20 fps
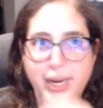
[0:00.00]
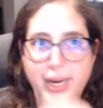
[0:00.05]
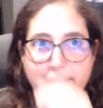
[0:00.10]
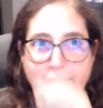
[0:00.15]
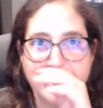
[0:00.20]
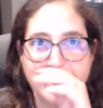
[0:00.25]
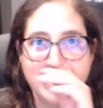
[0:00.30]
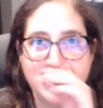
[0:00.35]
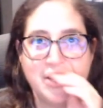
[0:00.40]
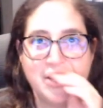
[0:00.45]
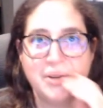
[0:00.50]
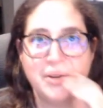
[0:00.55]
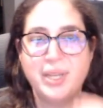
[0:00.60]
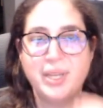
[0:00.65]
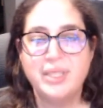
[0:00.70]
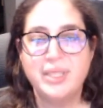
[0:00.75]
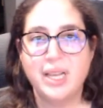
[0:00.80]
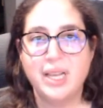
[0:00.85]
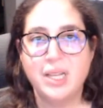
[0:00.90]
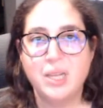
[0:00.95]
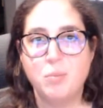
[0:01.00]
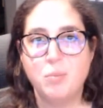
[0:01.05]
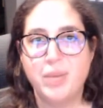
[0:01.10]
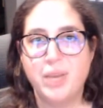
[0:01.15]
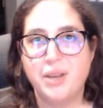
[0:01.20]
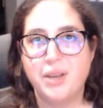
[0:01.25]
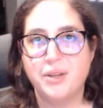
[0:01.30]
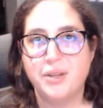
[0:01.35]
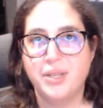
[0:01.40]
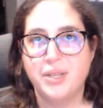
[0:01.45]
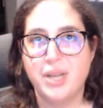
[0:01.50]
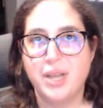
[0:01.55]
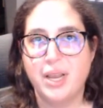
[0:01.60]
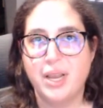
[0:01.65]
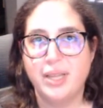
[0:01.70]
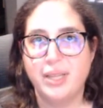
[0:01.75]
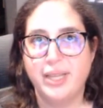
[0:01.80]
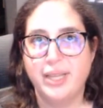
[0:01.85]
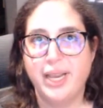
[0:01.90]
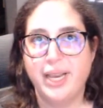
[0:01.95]
so it's all about
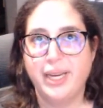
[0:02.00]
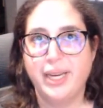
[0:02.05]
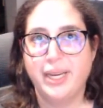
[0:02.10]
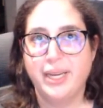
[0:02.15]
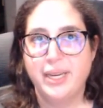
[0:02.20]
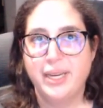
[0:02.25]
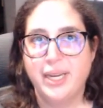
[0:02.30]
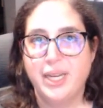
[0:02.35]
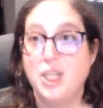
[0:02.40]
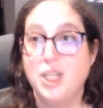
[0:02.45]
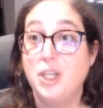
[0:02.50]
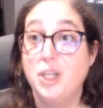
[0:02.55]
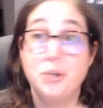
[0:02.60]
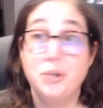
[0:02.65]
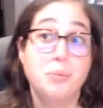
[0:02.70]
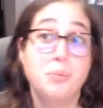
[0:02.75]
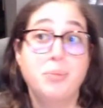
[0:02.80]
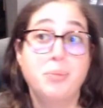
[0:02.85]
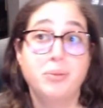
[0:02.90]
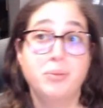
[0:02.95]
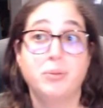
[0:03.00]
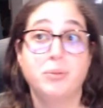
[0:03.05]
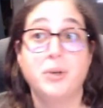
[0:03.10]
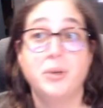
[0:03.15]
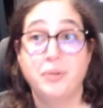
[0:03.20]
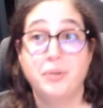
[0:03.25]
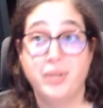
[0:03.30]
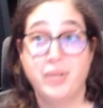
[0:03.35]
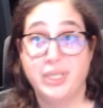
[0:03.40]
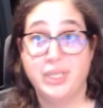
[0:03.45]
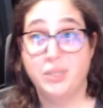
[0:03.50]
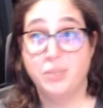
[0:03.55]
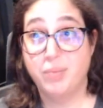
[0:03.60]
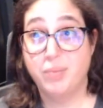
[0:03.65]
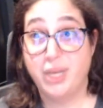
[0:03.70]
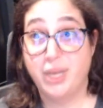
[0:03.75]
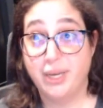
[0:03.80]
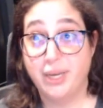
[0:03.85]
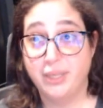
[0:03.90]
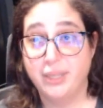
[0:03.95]
not like you wrote this
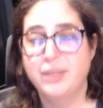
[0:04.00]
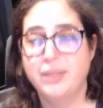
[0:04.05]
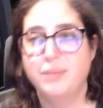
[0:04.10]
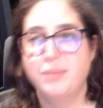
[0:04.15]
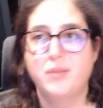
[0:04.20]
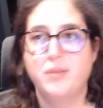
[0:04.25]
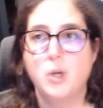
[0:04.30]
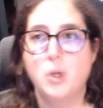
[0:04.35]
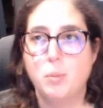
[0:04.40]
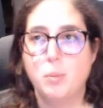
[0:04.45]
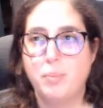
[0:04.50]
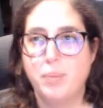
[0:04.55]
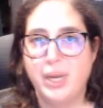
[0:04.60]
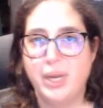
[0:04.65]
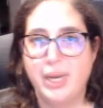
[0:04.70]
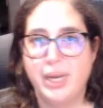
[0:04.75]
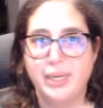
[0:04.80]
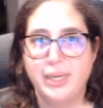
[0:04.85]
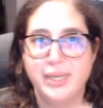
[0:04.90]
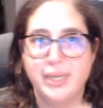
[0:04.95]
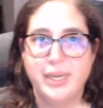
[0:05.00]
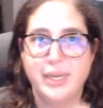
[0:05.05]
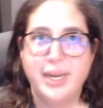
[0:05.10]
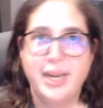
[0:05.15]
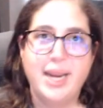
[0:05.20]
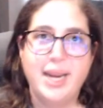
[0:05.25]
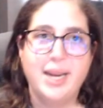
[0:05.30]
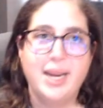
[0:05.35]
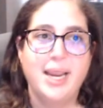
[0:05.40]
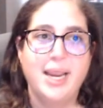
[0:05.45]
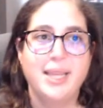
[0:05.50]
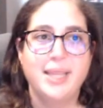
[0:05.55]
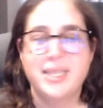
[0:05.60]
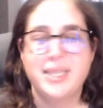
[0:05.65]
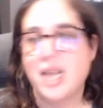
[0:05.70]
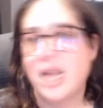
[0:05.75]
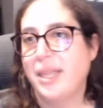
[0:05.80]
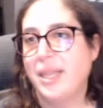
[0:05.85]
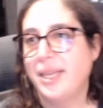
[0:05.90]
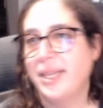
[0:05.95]
bug, but hey, I
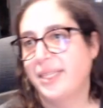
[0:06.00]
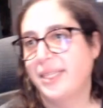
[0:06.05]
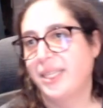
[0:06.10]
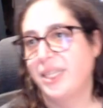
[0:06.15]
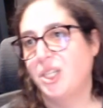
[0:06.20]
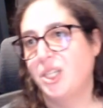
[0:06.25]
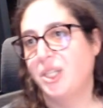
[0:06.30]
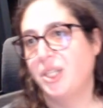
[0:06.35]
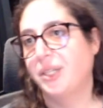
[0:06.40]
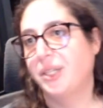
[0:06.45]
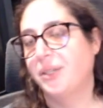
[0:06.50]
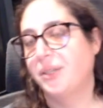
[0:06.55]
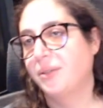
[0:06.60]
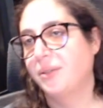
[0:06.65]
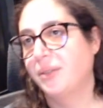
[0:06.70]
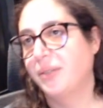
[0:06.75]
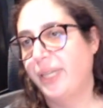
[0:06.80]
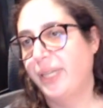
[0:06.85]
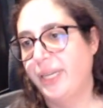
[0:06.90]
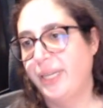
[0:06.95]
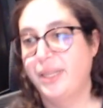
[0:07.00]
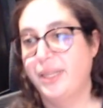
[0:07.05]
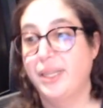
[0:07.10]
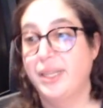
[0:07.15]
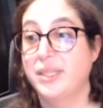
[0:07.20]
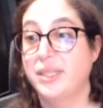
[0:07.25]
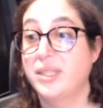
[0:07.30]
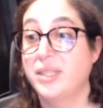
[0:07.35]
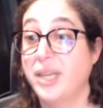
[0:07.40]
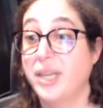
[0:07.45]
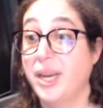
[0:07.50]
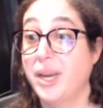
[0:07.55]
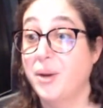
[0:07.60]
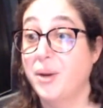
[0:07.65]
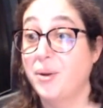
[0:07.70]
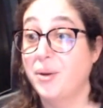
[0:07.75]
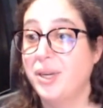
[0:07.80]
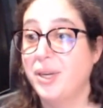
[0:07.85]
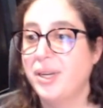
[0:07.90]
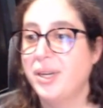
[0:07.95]
saw this issue in this
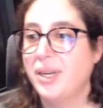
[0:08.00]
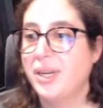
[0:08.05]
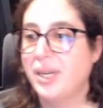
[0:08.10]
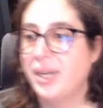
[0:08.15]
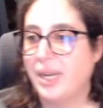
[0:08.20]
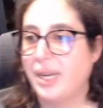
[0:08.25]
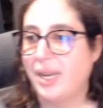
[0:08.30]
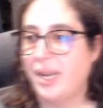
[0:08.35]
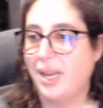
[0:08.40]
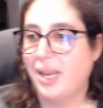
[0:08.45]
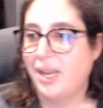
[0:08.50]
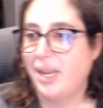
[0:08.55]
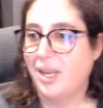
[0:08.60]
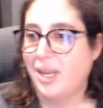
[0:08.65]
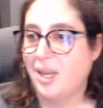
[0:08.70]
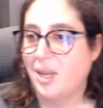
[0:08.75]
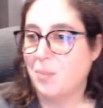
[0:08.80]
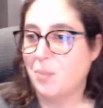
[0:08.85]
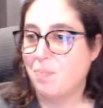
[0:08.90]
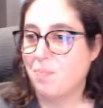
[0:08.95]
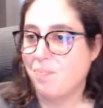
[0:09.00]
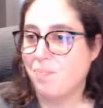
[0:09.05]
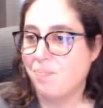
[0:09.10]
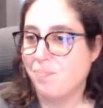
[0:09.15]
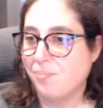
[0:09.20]
code. And